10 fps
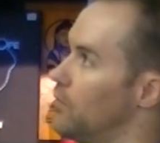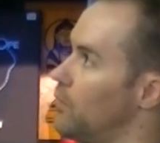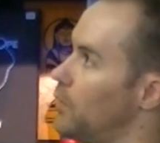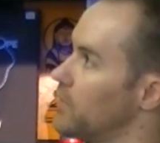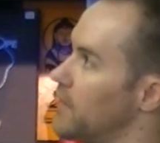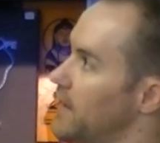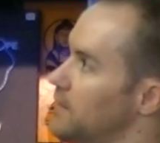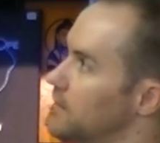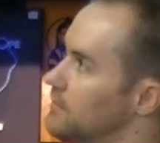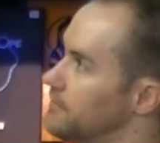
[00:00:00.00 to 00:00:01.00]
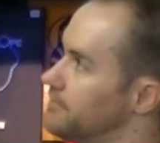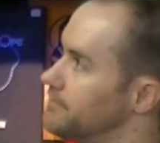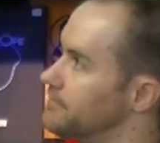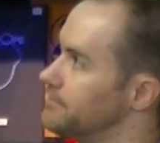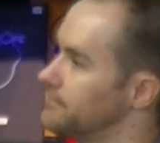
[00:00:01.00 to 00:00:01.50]
what was that? I was
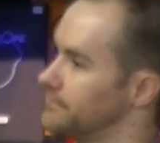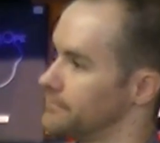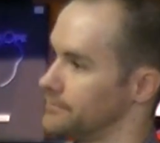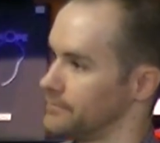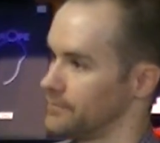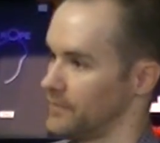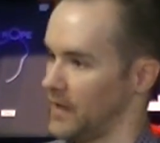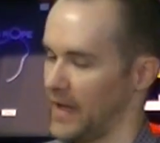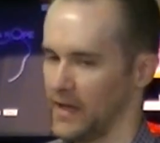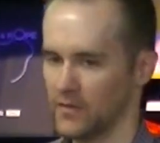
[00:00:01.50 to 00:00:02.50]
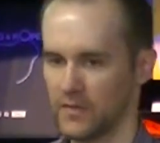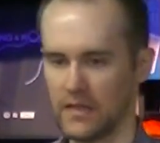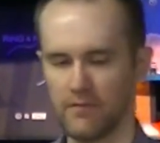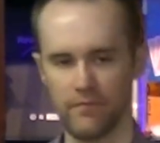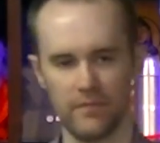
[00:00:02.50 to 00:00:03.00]
like, where's my mom? Yeah, I guess
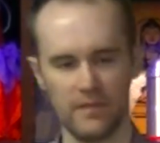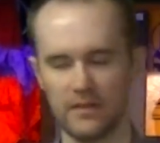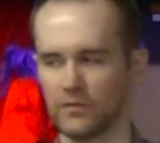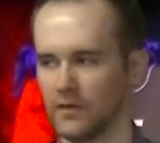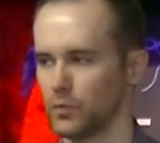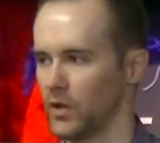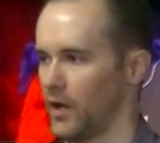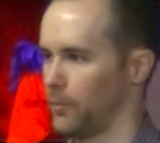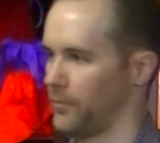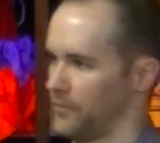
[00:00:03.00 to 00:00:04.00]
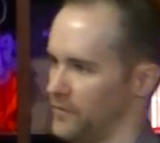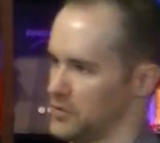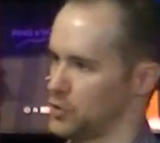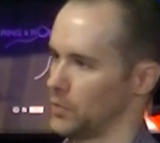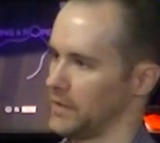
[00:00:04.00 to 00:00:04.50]
the this this will help
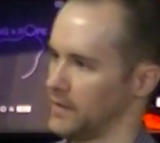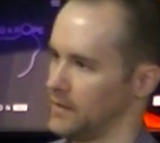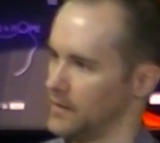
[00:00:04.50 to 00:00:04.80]
visually.